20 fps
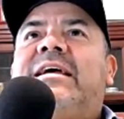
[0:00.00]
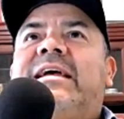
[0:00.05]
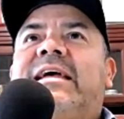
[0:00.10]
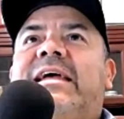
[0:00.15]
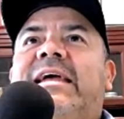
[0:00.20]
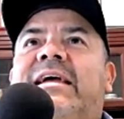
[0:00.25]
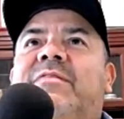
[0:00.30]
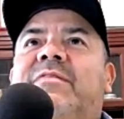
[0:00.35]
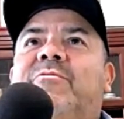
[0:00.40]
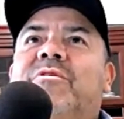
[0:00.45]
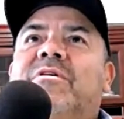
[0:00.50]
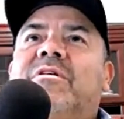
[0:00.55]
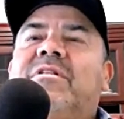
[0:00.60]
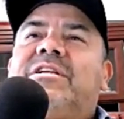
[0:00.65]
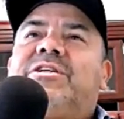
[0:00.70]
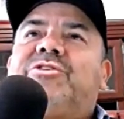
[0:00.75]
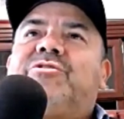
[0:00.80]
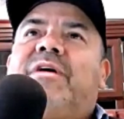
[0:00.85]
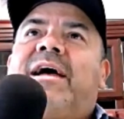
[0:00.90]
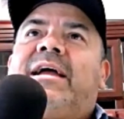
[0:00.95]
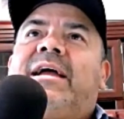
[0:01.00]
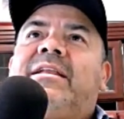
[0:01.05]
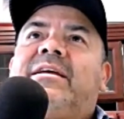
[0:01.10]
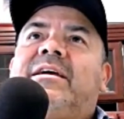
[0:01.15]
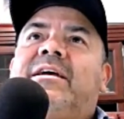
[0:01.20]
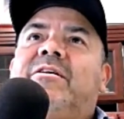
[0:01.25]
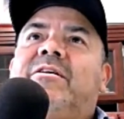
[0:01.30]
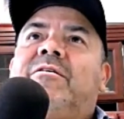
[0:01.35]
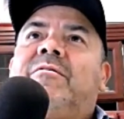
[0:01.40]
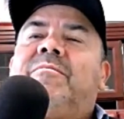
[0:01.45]
and really trying to
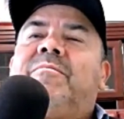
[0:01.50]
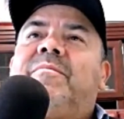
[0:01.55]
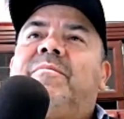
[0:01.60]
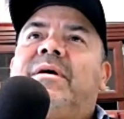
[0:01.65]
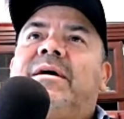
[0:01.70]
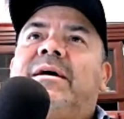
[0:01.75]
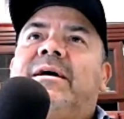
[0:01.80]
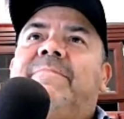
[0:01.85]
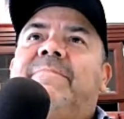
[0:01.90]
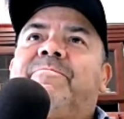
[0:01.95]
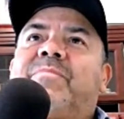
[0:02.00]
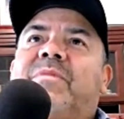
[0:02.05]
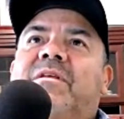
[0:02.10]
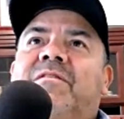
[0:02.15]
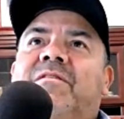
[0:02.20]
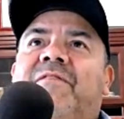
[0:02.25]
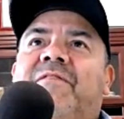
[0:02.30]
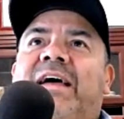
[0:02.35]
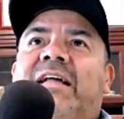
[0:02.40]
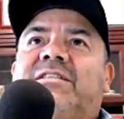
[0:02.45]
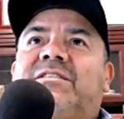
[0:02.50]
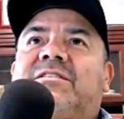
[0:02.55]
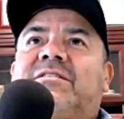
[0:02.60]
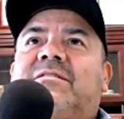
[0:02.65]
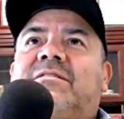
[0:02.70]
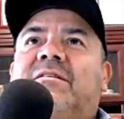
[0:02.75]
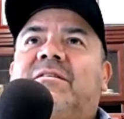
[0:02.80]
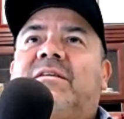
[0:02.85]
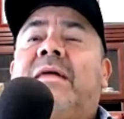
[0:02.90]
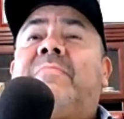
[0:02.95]
help the vets
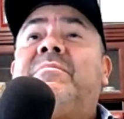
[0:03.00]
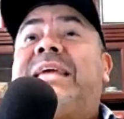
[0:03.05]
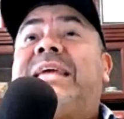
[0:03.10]
come